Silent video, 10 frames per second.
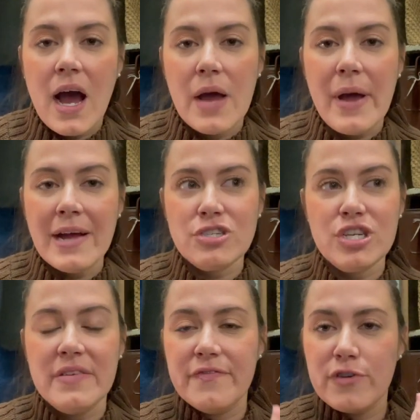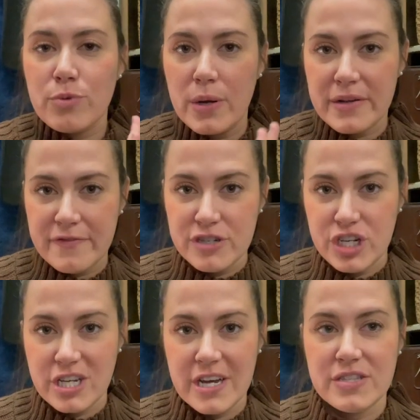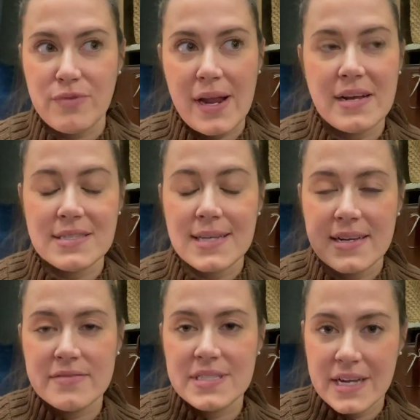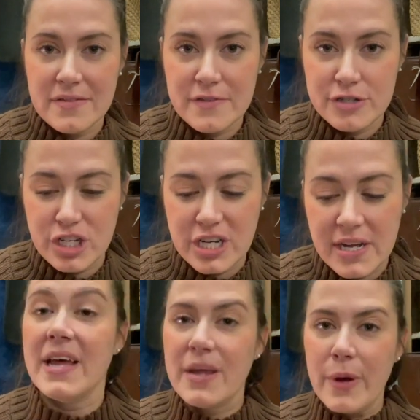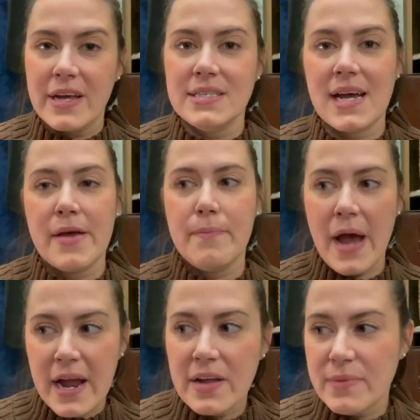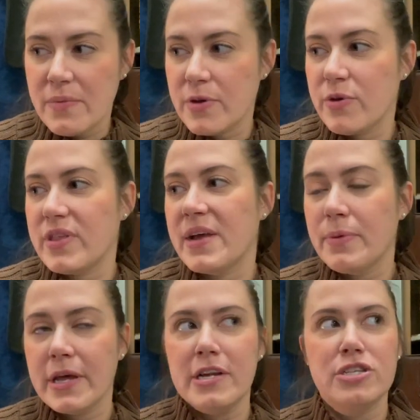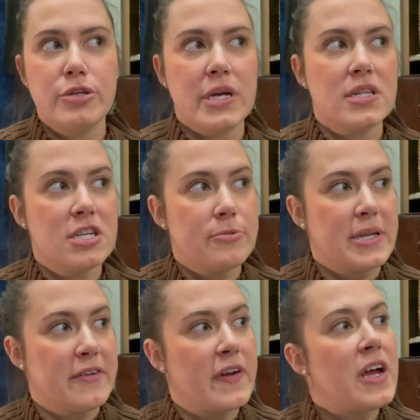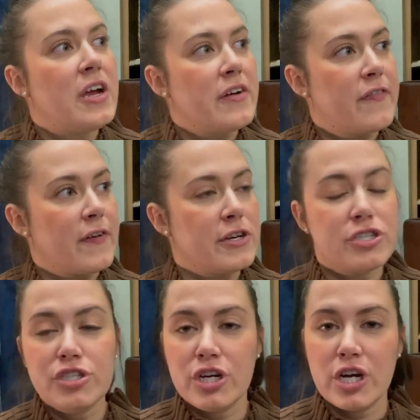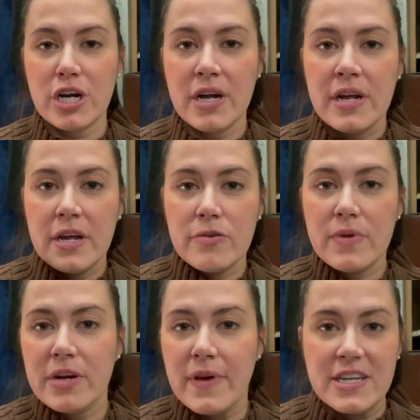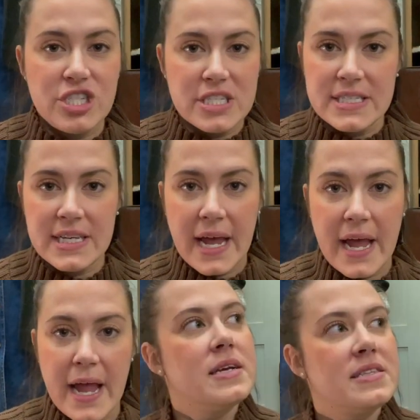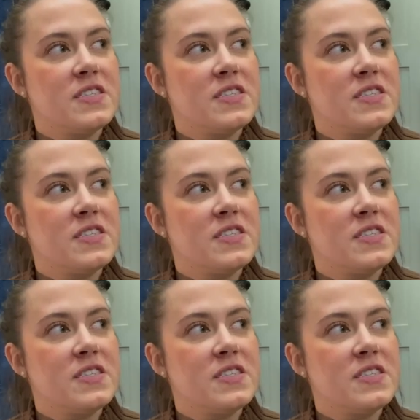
I'm actually in Verona, Virginia. It's right outside of Staunton, Virginia. Anyways, I am back in my booth. I plan on doing a little bit of furniture rearranging today.